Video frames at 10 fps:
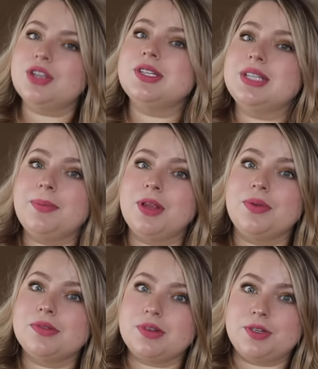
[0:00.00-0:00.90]
also down below in
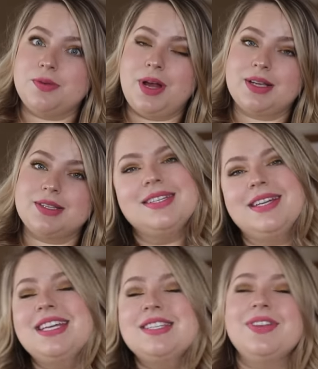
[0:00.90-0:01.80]
the description box.
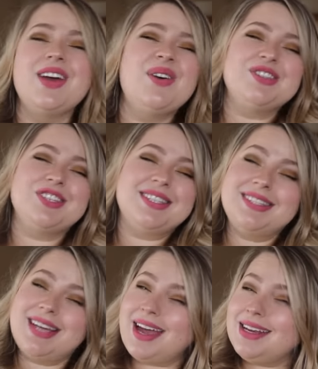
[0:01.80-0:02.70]
Today's video is just a
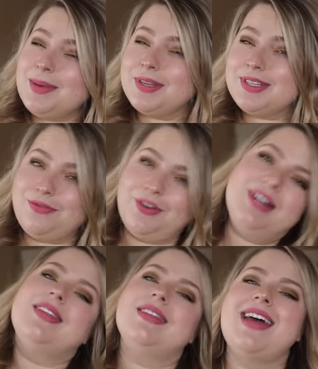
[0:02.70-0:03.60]
tiny bit
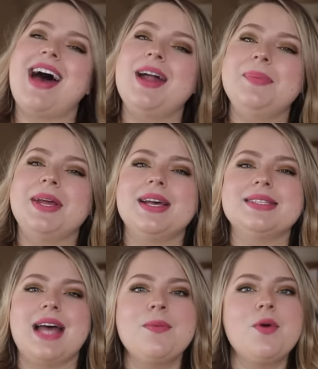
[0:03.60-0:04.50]
different than that
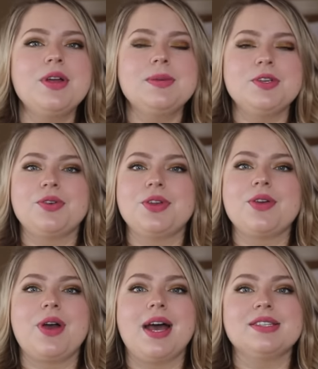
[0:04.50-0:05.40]
because I'm going to be showing
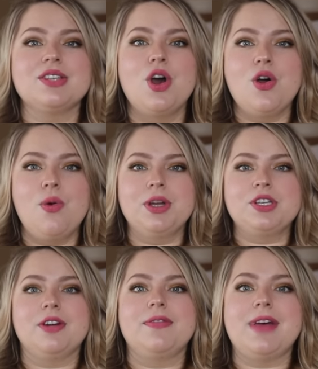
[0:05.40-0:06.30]
you guys
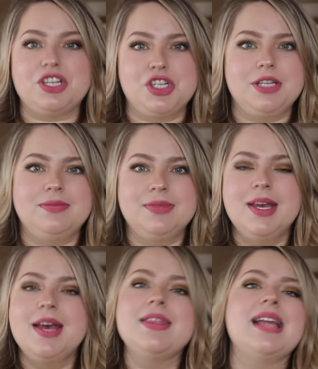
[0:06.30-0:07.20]
winter fashion.
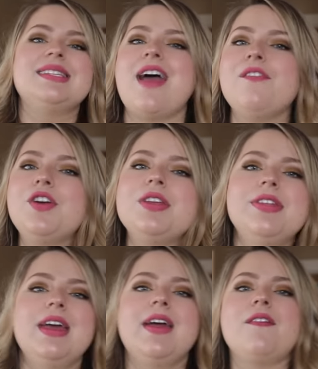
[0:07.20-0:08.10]
That's
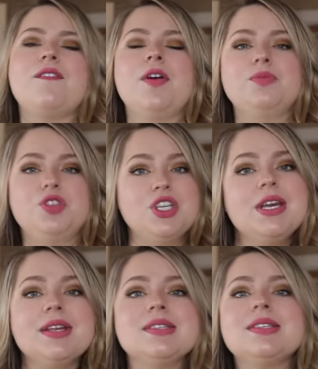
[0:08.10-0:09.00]
everything from
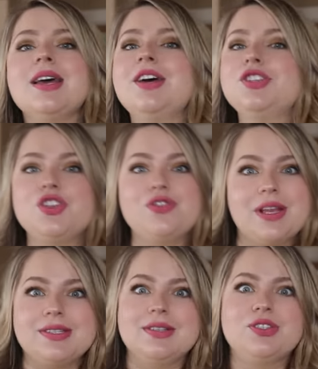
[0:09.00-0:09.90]
jeans to
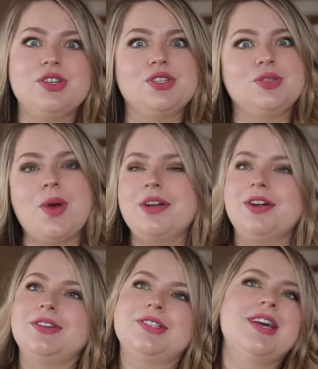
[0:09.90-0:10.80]
dresses to
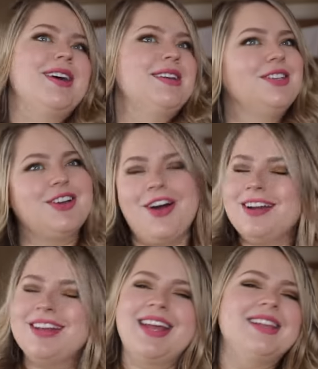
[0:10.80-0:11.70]
sweaters to
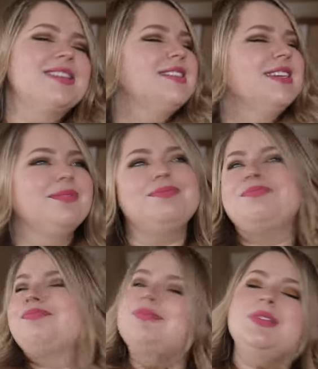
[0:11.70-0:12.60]
cardigans to
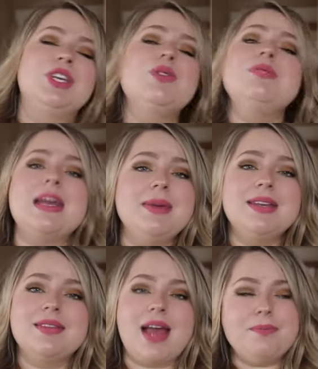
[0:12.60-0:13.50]
you name
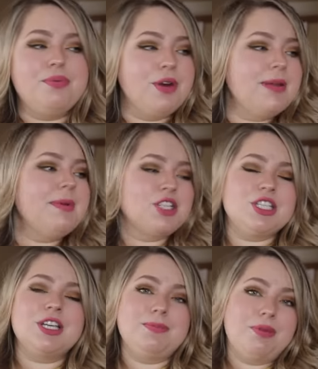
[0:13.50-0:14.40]
it. I pretty much
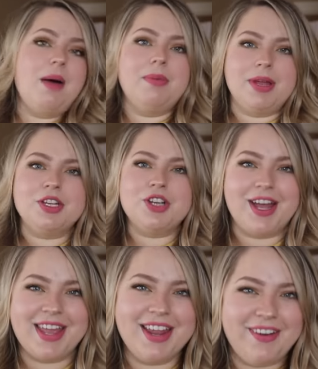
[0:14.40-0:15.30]
am probably
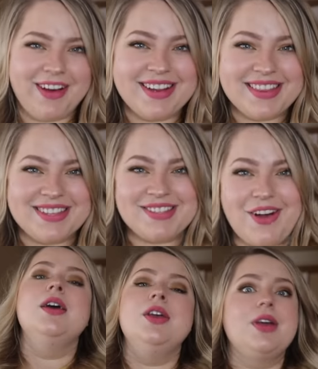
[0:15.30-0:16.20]
trying it on in this
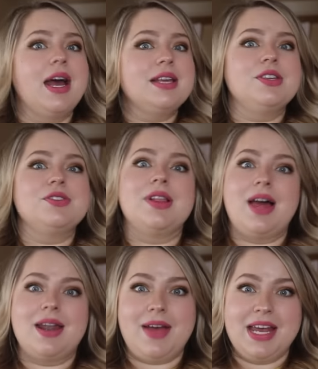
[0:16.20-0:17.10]
haul. You guys, there's a
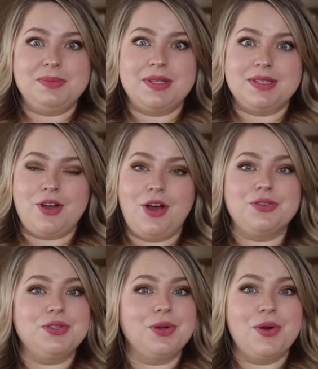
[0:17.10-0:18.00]
lot of items in this haul,
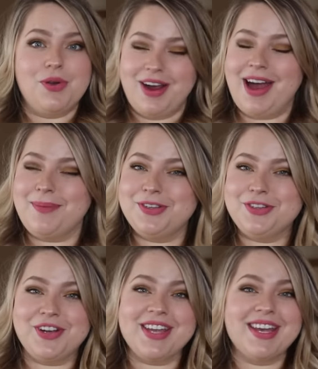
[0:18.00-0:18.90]
so go grab a
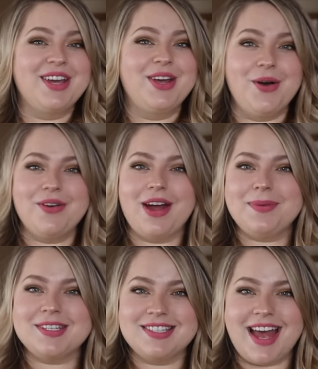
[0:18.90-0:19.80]
drink, go grab
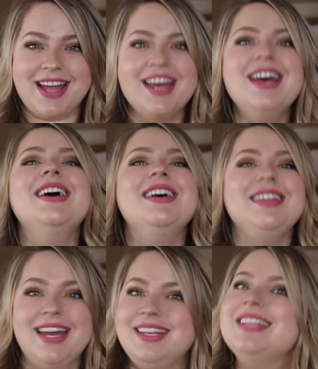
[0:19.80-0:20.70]
a snack.
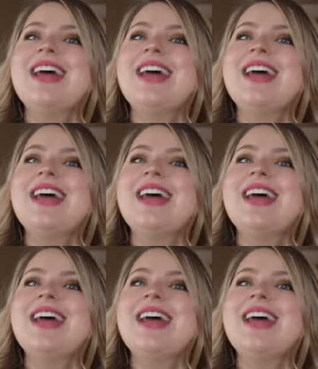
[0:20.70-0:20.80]
You need